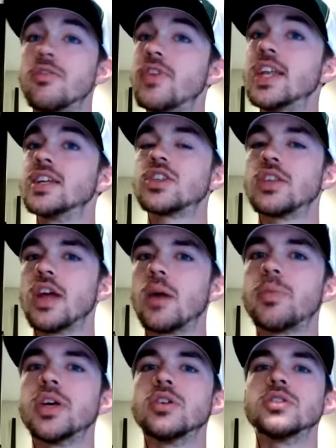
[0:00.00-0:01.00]
the fitness on the
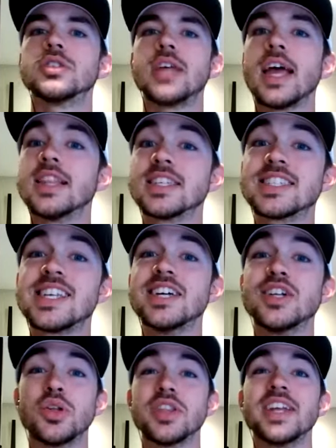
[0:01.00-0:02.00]
uphills and the
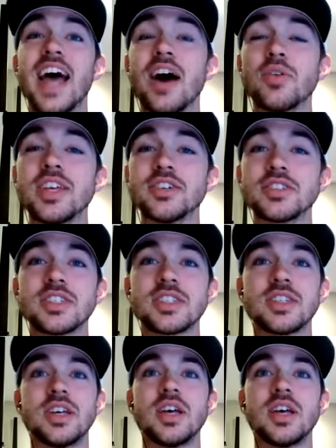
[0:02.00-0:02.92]
skill on the downhills.